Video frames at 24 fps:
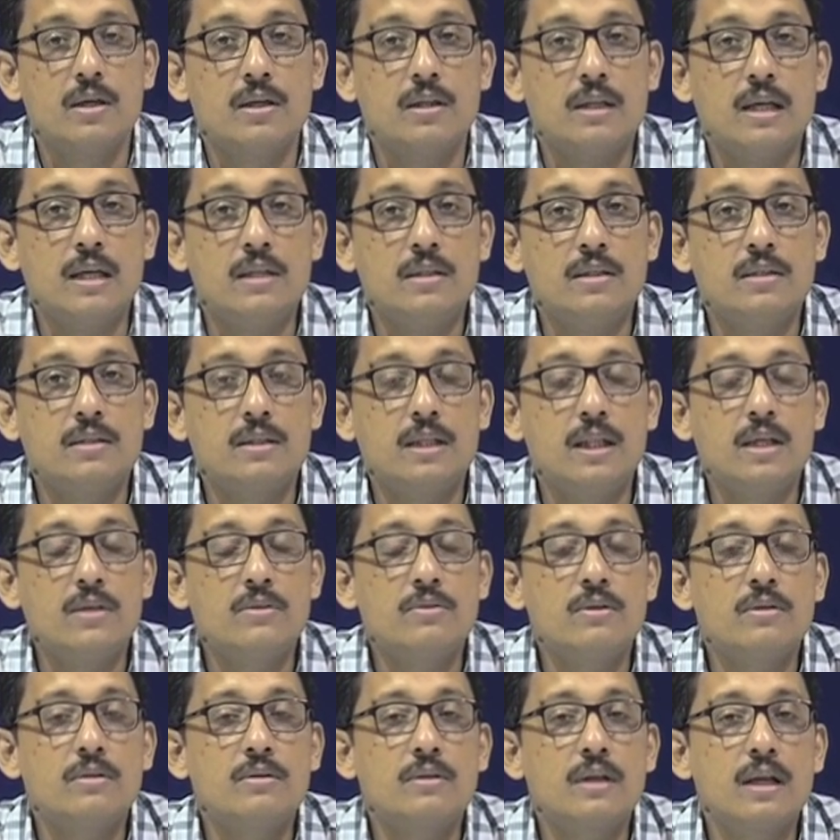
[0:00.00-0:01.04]
And this
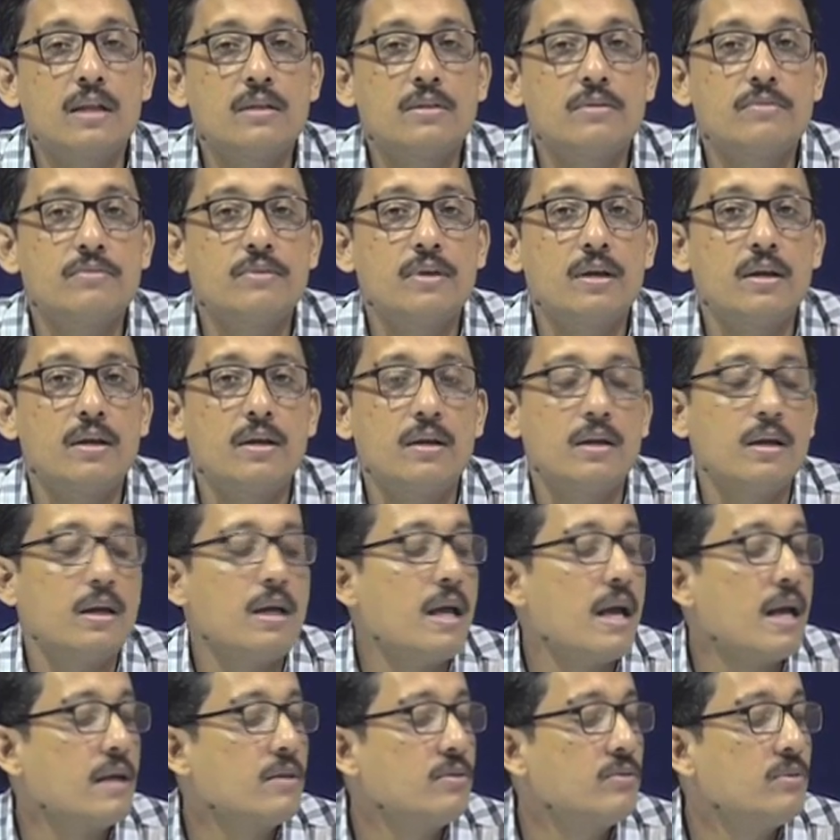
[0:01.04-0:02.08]
electron transfer
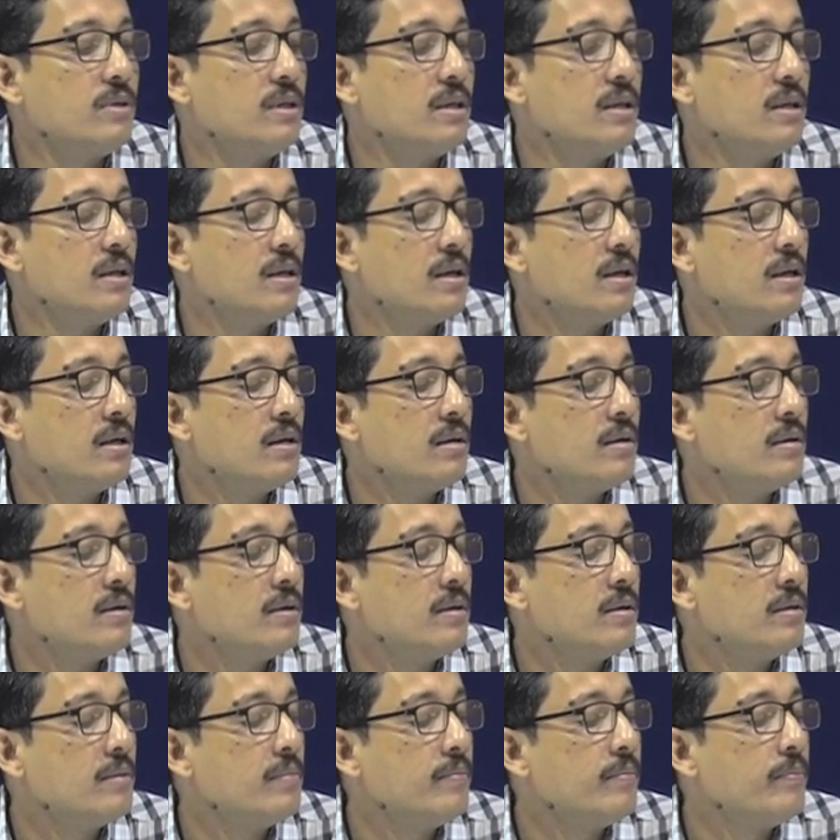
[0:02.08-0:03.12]
actually
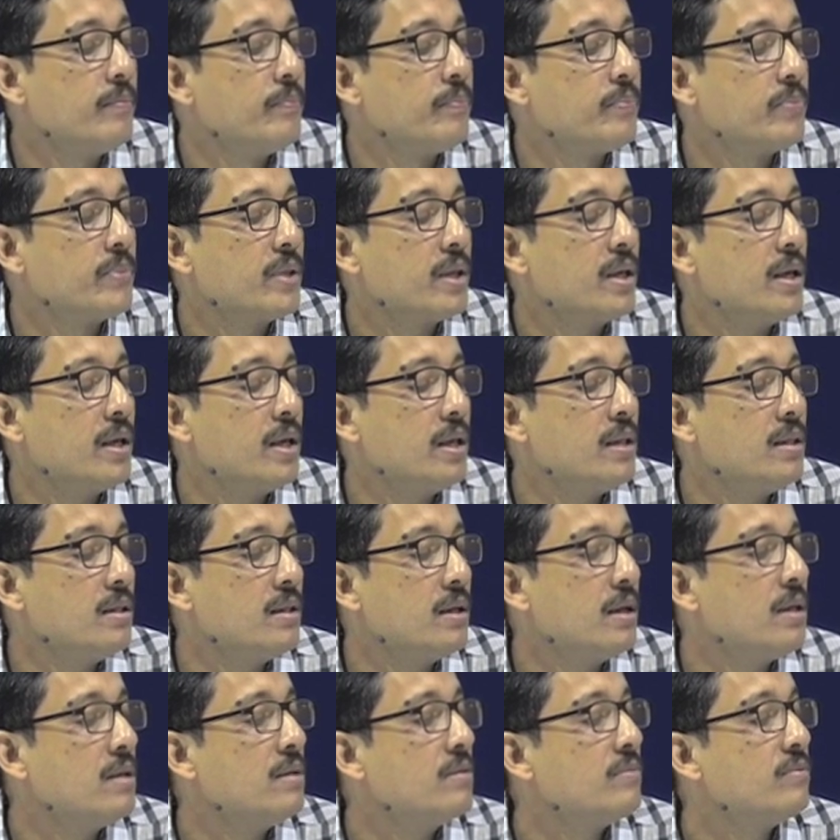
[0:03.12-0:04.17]

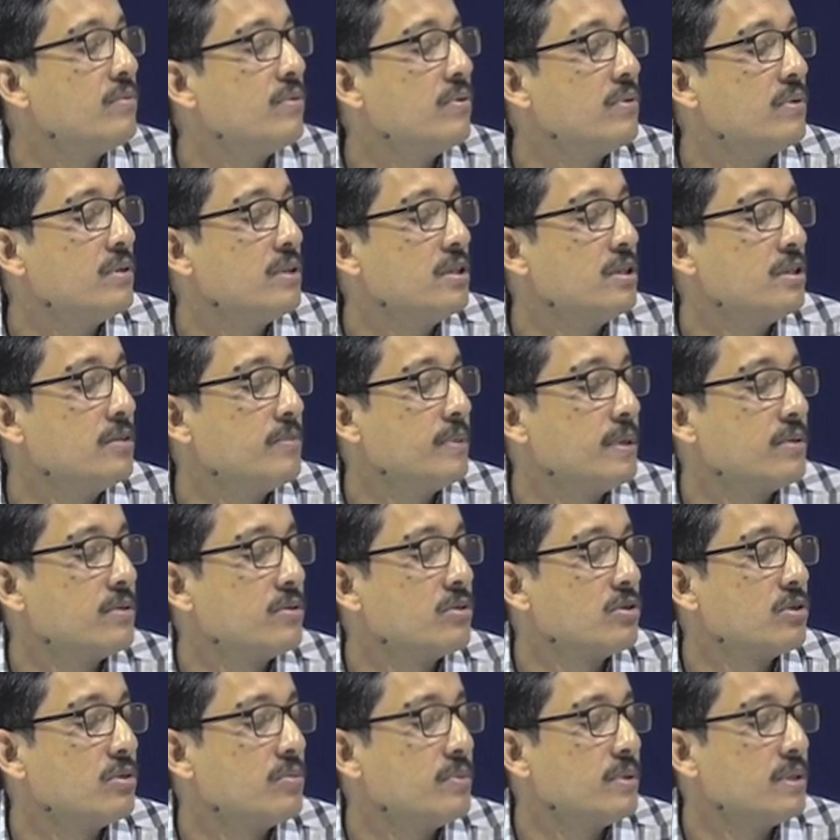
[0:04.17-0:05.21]
in fluorescence
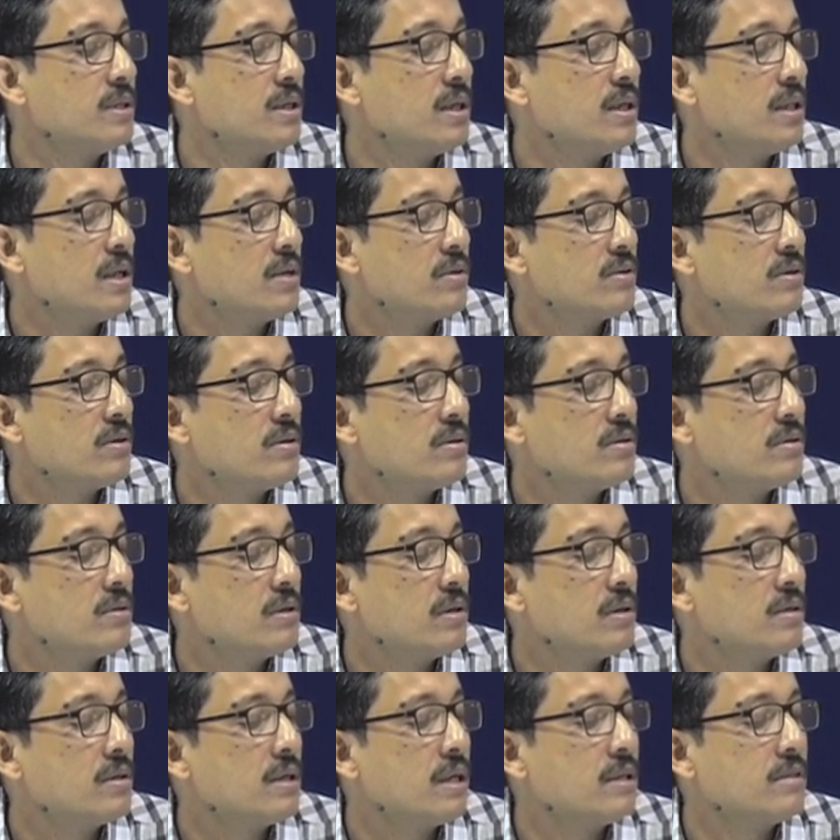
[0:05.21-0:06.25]
spectroscopy, the
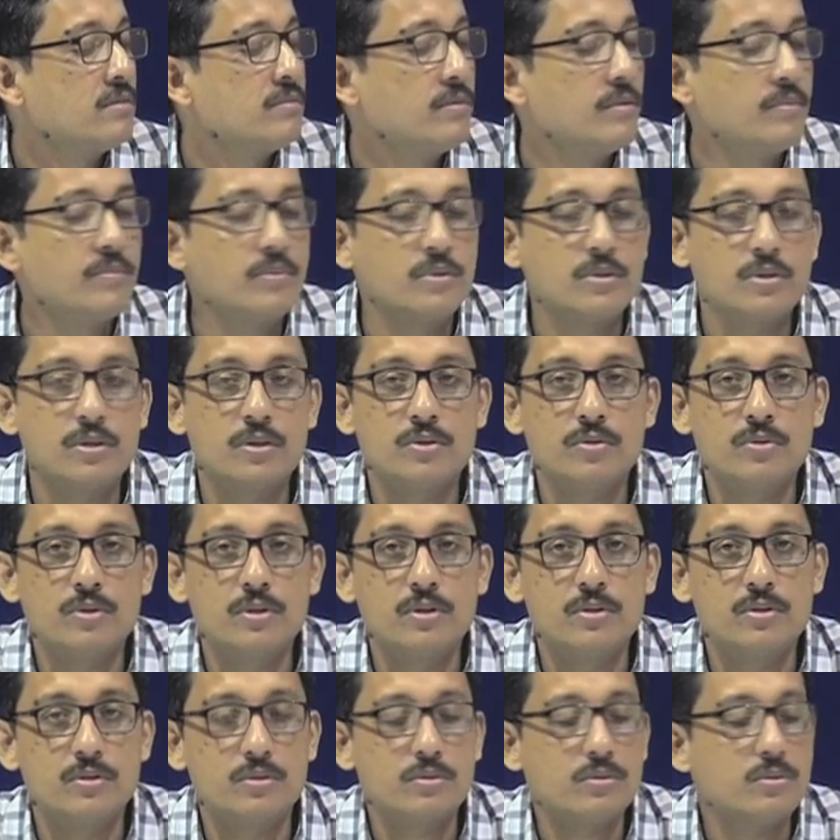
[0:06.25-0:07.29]
electron transfer process
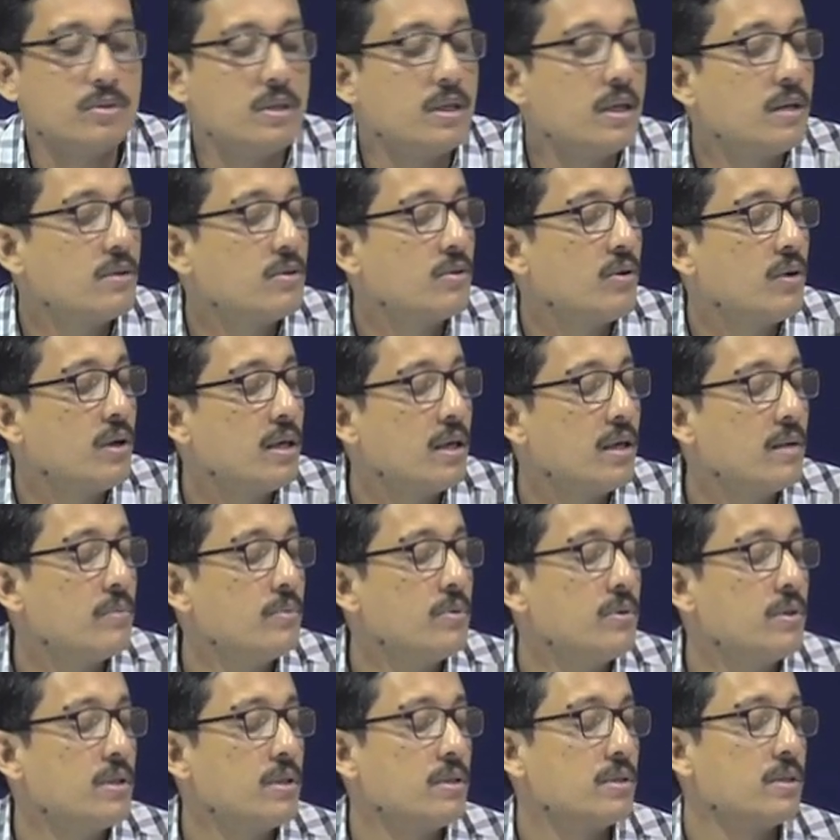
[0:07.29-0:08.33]
which we are talking
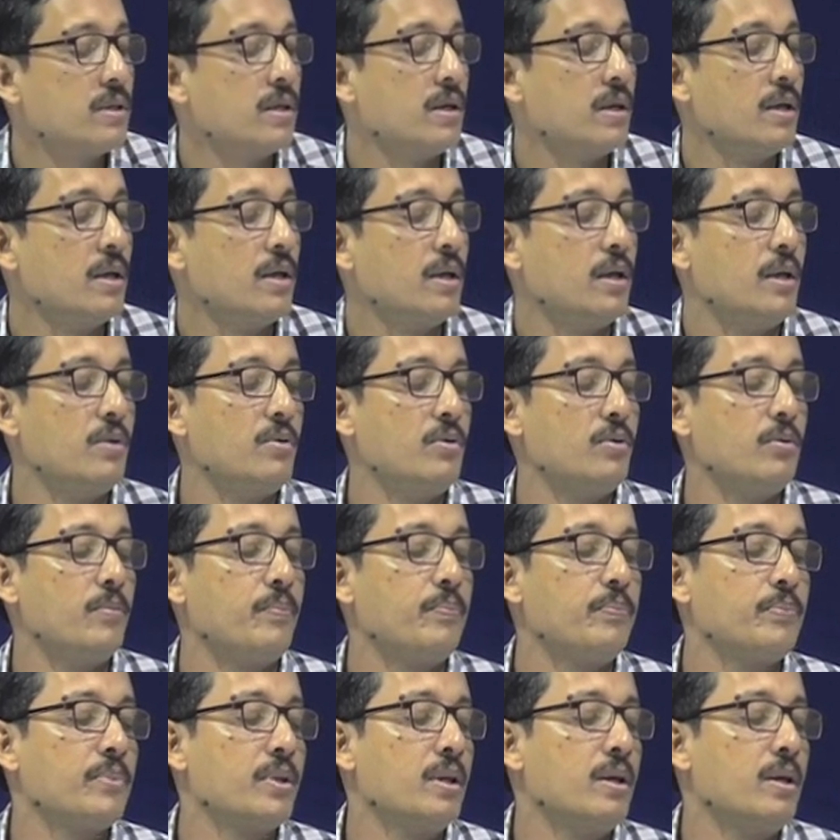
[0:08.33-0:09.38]
about is
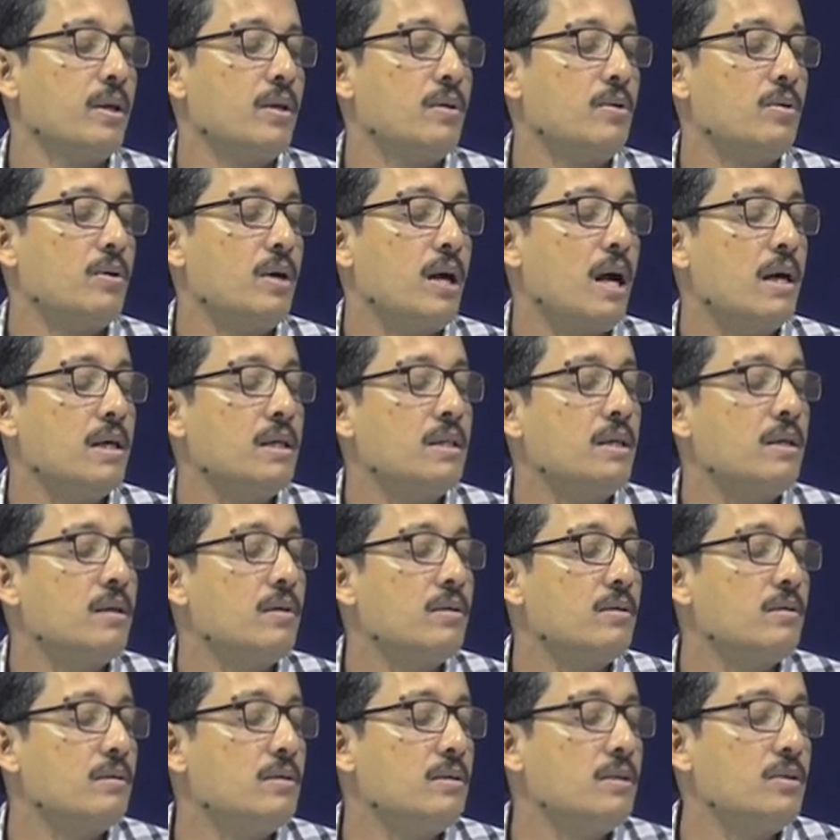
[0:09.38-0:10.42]

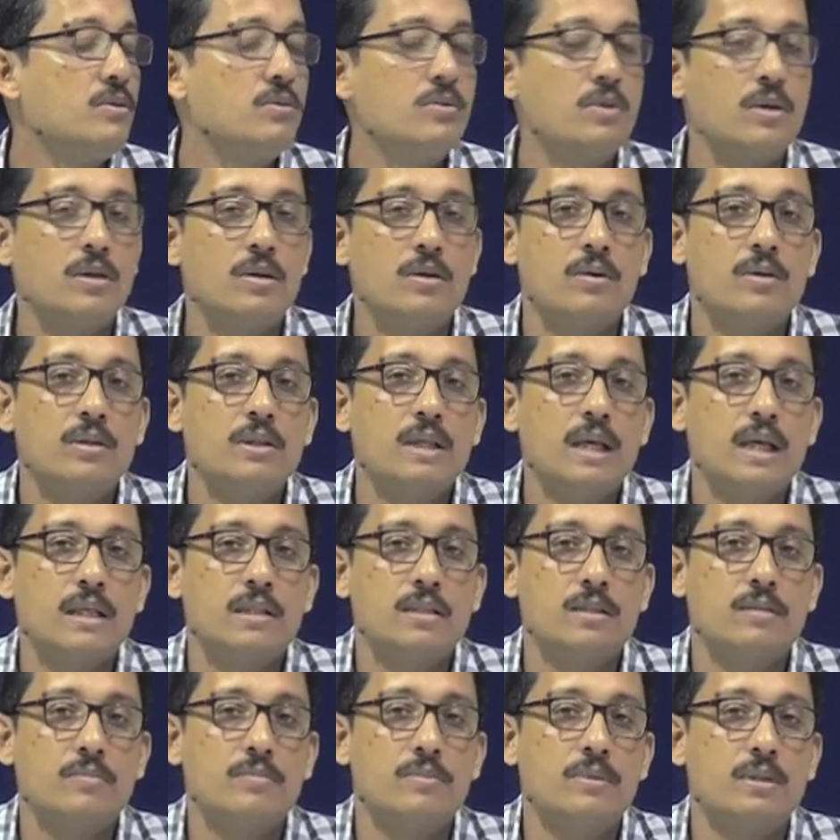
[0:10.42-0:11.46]
either the donor or the
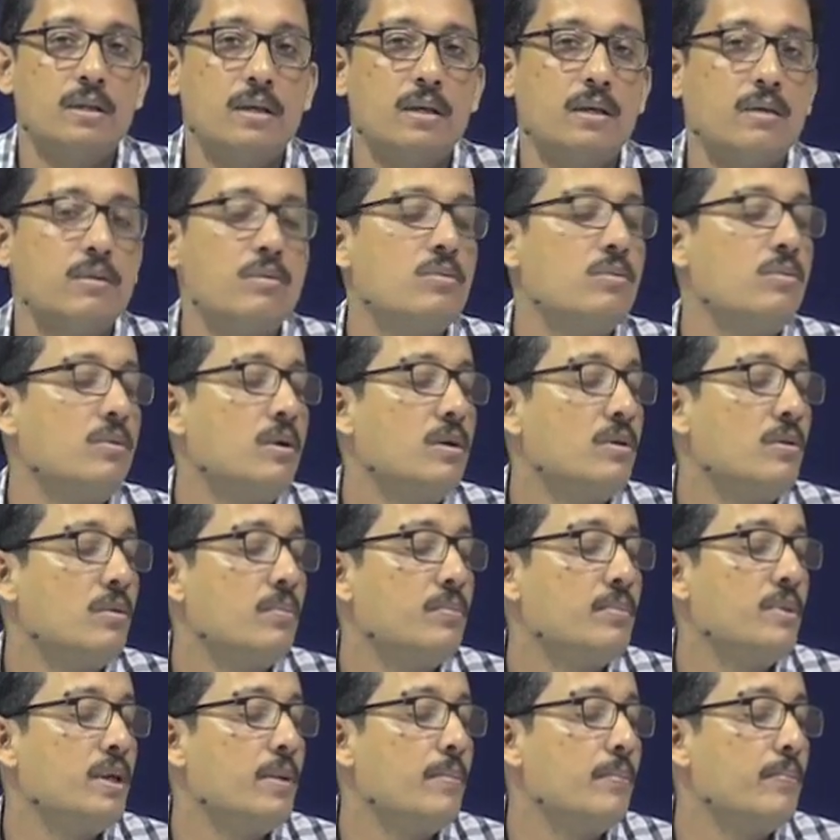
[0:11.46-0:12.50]
acceptor, one
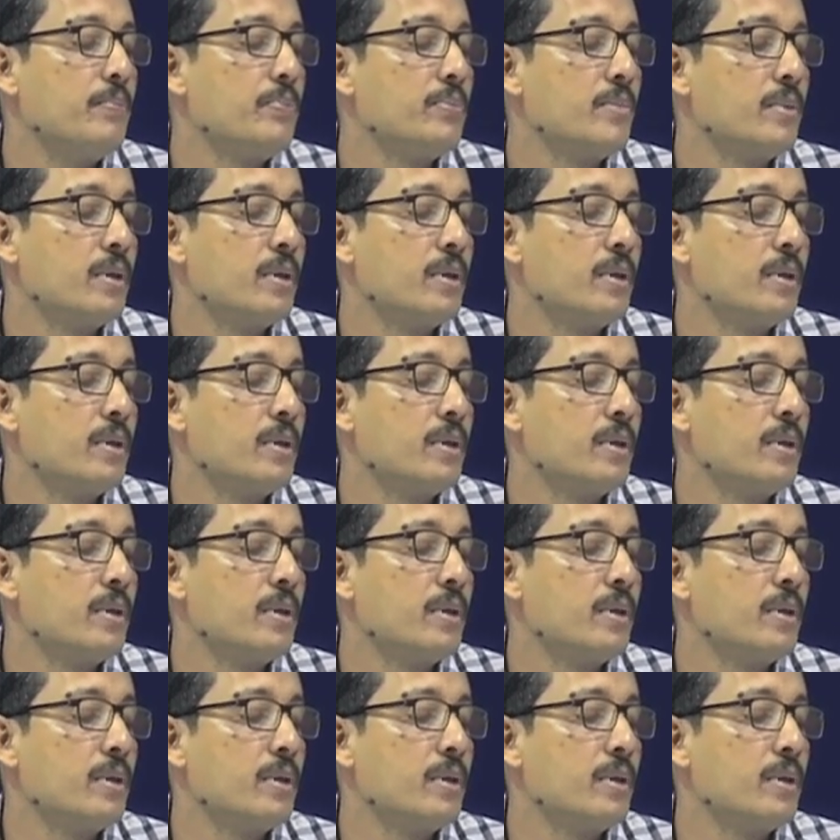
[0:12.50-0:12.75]
of them